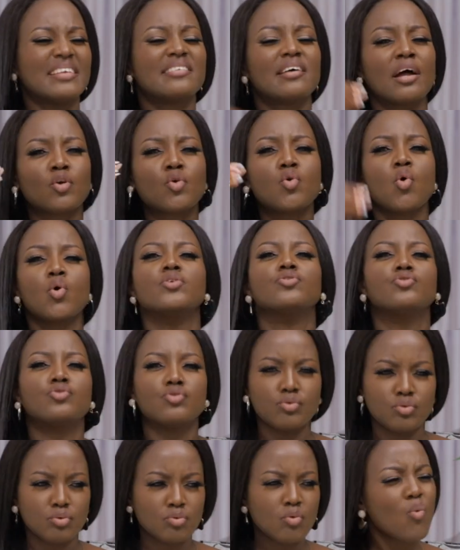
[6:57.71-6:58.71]
it
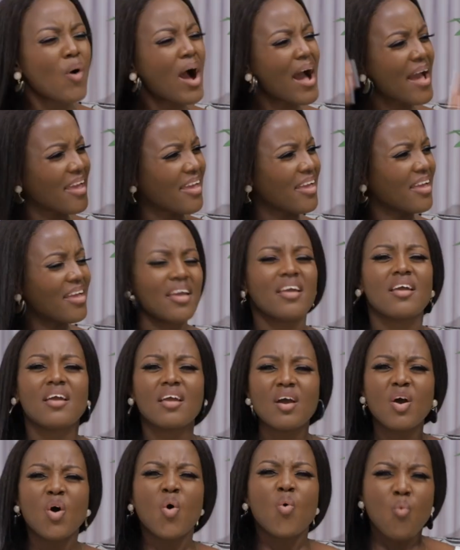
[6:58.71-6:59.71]
annoys you? Why?
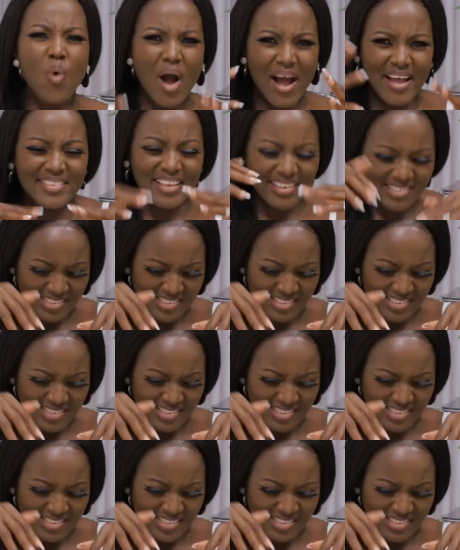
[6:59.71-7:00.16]
Why?